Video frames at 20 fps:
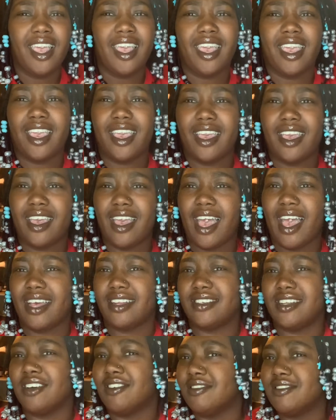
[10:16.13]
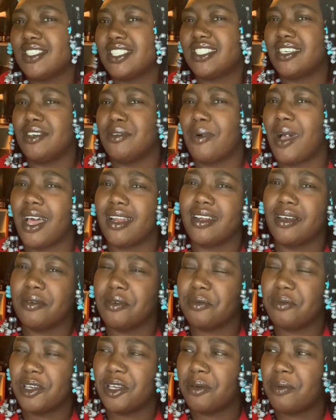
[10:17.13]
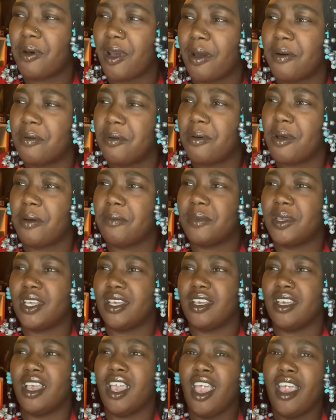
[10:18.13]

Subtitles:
and I don't see why that would be a problem. I mean,